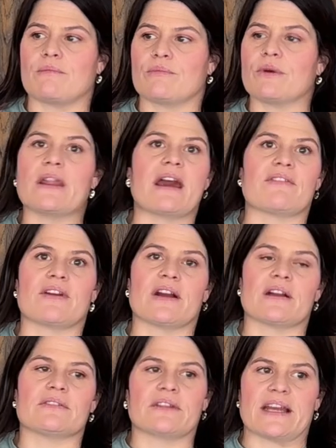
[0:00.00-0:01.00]

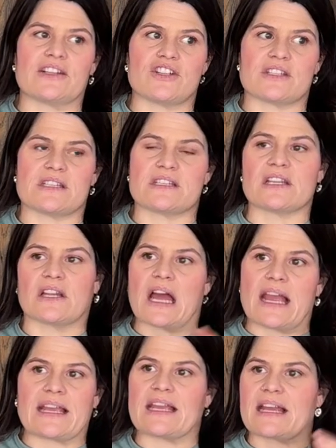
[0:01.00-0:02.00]
whatever, like just until
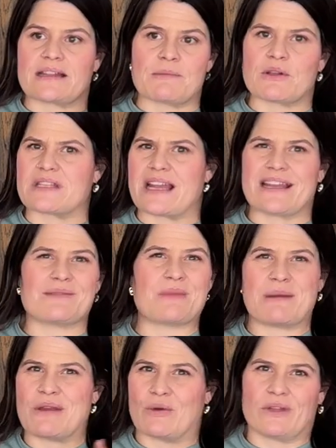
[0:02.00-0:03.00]
I can get them outside, and
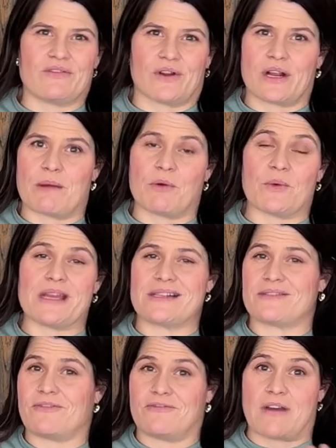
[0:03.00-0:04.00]
maybe only for a couple
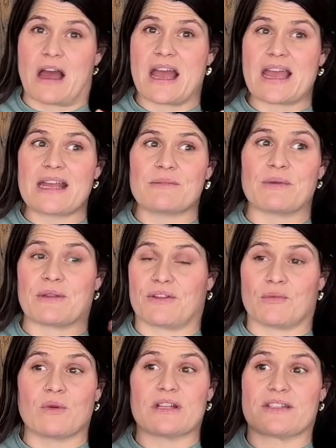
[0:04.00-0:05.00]
weeks, fine. But
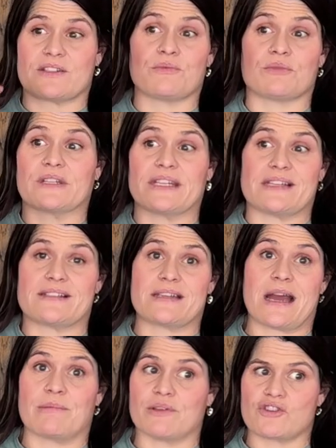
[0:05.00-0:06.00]
once they're really
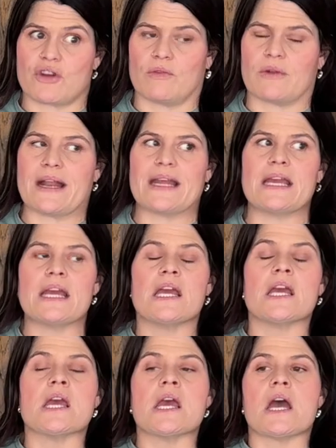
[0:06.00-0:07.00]
established already.
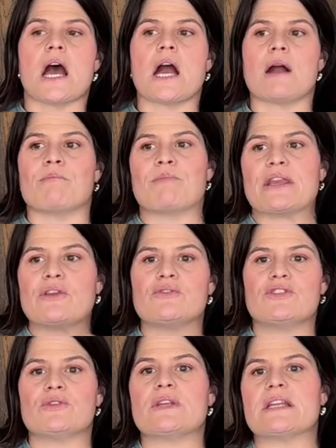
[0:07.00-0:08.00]
But you
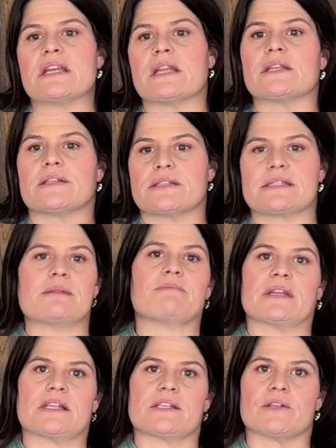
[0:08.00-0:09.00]
do need a little
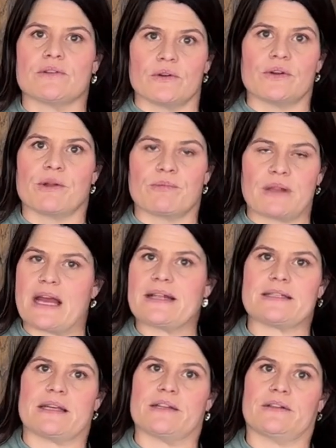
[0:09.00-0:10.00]
something to grow your
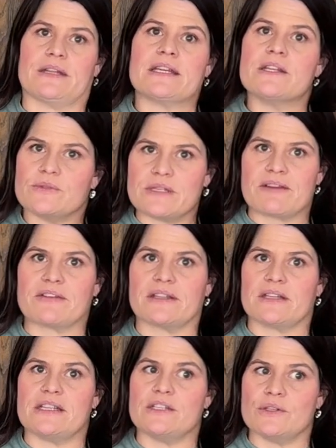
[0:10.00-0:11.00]
plants under, like you
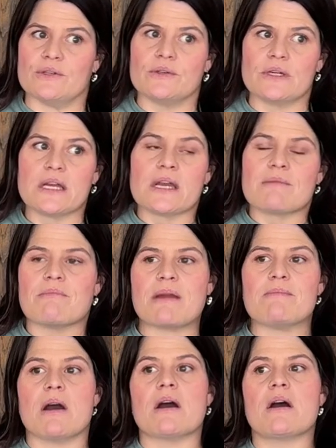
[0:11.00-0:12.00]
definitely do. My
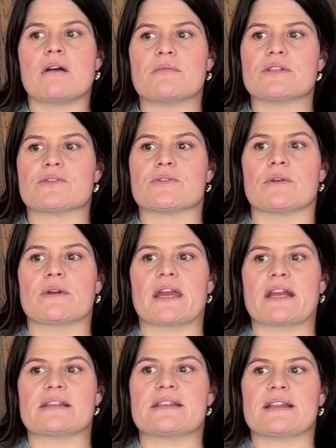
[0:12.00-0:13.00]
mom was
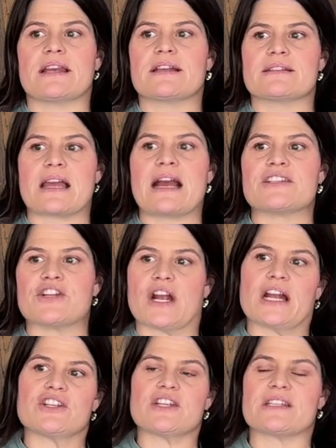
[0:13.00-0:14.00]
growing seedlings last year,
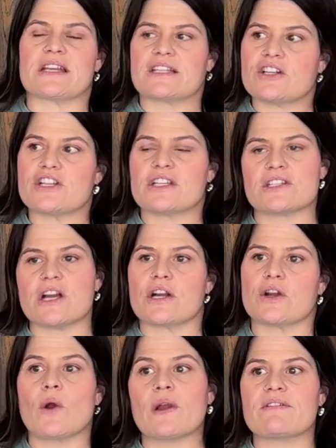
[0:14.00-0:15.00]
and she's like, they're just not
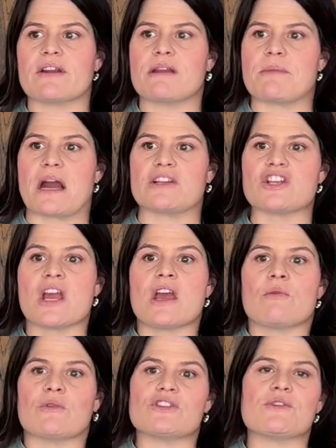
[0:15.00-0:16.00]
growing very much.
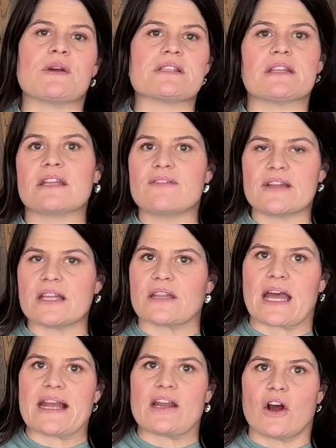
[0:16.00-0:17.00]
Well, she wasn't leaving the
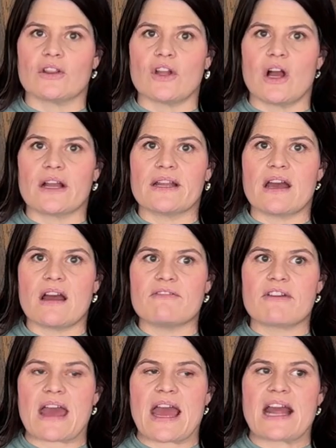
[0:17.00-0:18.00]
light on long enough,
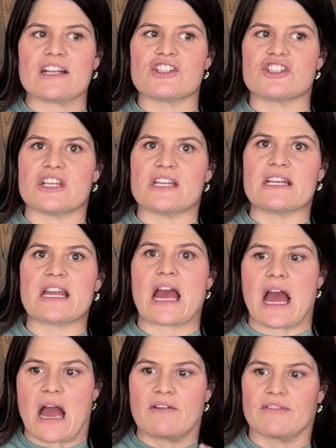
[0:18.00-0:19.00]
and she didn't
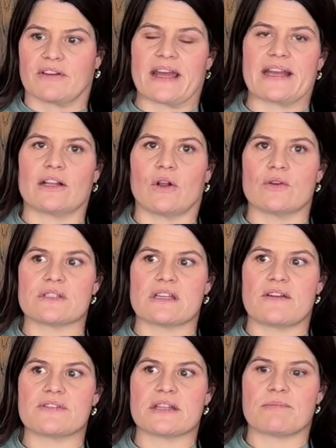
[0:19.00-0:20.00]
have the light close
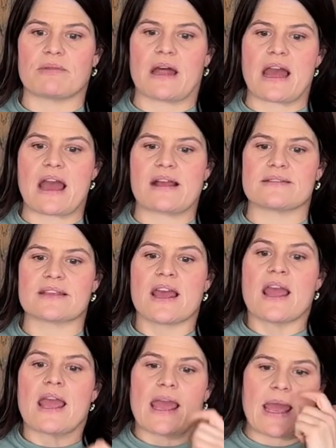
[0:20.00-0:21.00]
enough to the plants,
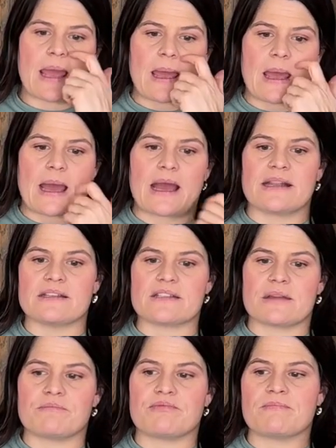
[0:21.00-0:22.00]
and
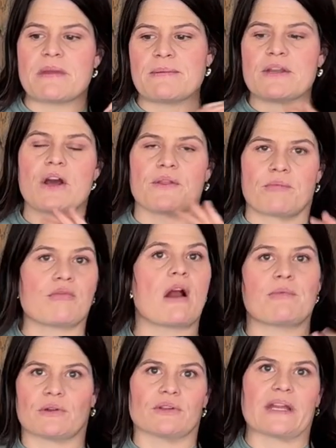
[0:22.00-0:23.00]
maybe not the
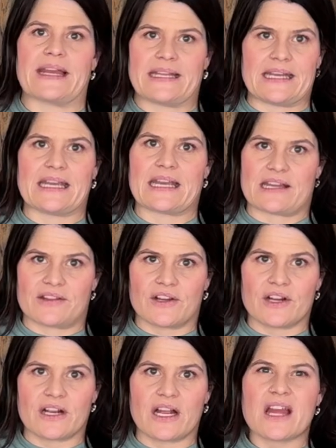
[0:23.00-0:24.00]
proper lighting
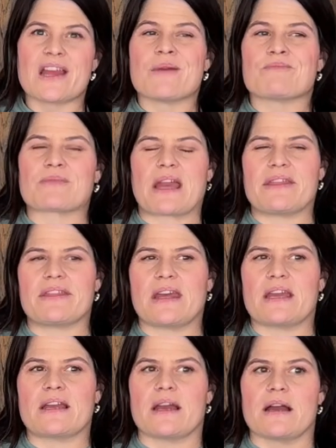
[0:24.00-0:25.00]
either. I
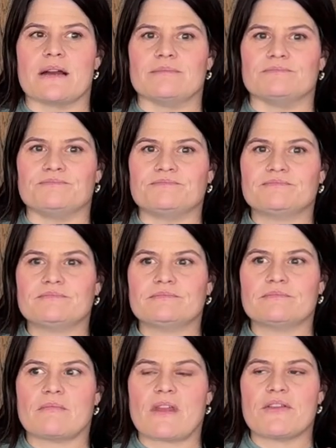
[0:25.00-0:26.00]
think
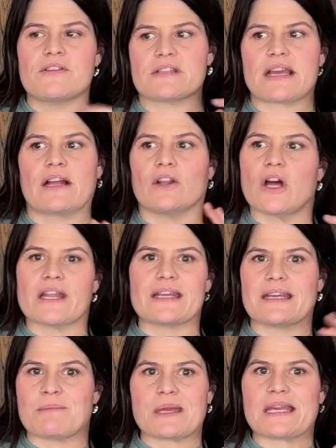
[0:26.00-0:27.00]
there's like a lot of
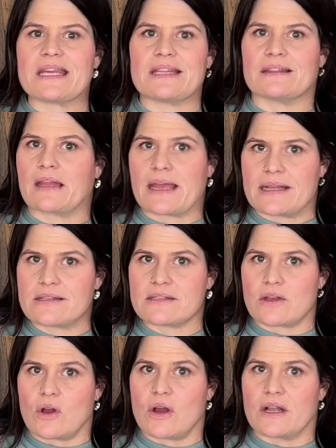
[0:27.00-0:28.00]
gimmicky lights
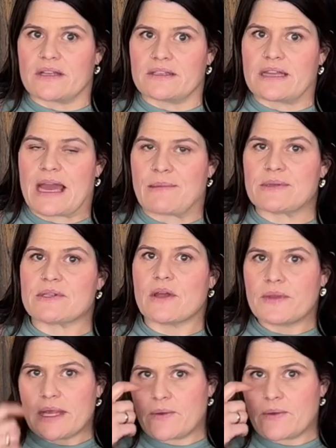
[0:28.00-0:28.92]
on Amazon that